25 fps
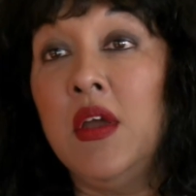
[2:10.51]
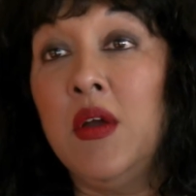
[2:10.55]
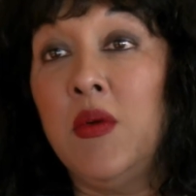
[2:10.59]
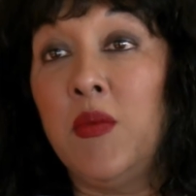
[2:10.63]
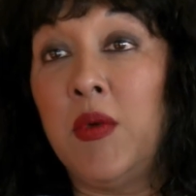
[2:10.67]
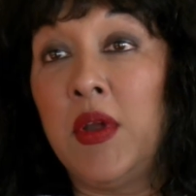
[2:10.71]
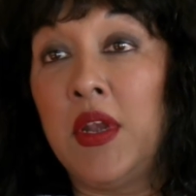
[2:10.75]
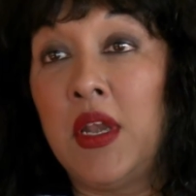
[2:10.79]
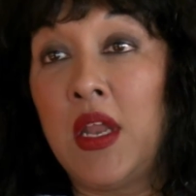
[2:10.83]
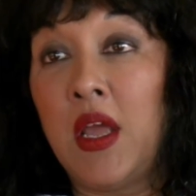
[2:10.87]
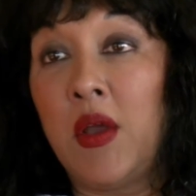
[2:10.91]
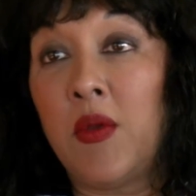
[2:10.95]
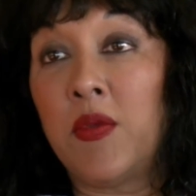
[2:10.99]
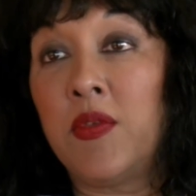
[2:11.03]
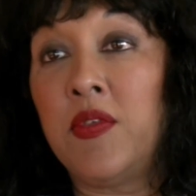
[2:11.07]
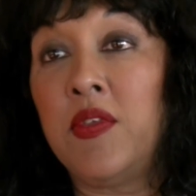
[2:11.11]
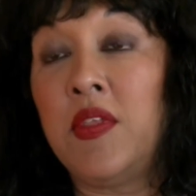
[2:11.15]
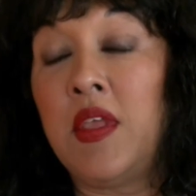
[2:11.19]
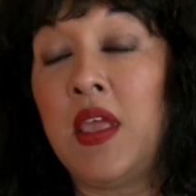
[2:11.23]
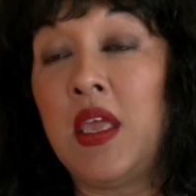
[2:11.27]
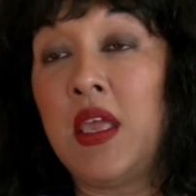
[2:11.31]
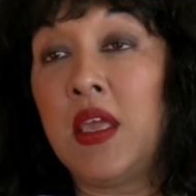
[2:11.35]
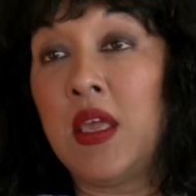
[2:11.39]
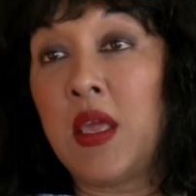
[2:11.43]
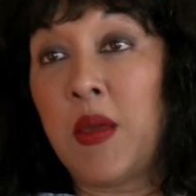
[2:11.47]
we're now
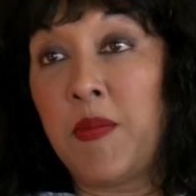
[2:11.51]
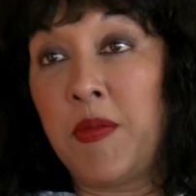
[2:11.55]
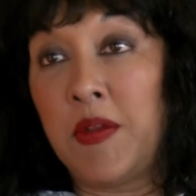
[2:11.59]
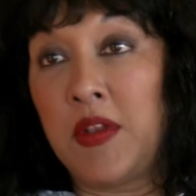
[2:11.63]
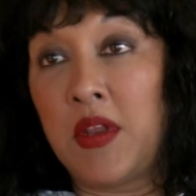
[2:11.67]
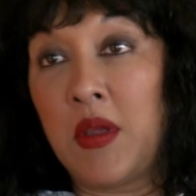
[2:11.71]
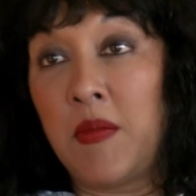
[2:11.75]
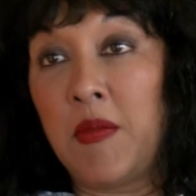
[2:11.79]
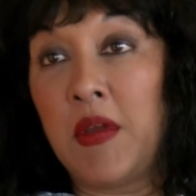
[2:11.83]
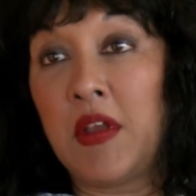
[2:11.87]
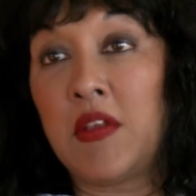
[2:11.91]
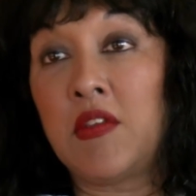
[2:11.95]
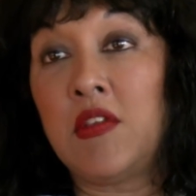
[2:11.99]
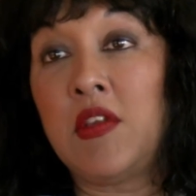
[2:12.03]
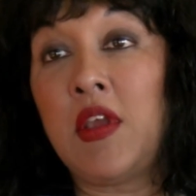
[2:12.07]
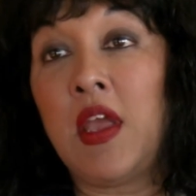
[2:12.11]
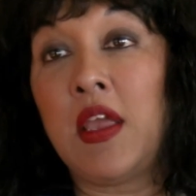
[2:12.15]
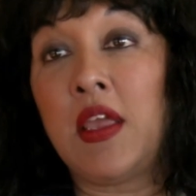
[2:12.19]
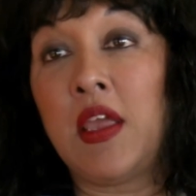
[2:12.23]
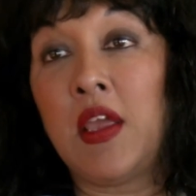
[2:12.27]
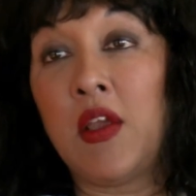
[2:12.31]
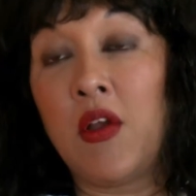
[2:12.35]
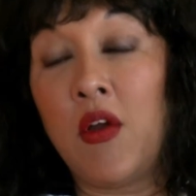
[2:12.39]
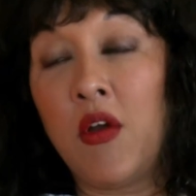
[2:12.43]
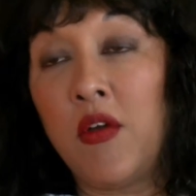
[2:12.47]
seeing epidemics
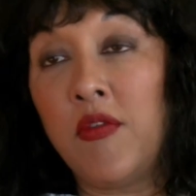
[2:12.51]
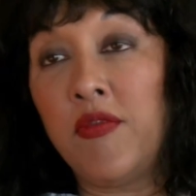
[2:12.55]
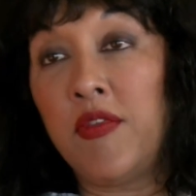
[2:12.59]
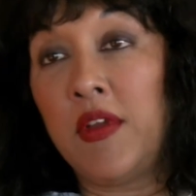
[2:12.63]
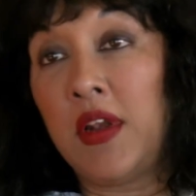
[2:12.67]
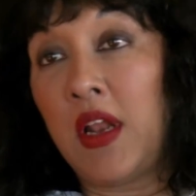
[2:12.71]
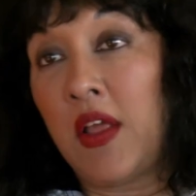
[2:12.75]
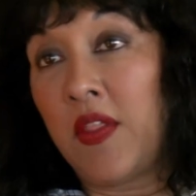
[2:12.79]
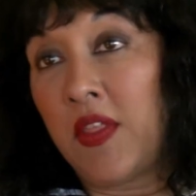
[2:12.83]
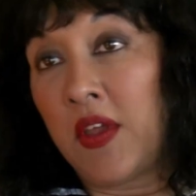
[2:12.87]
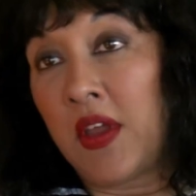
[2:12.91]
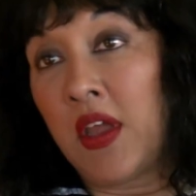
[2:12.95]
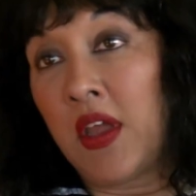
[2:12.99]
taking off in other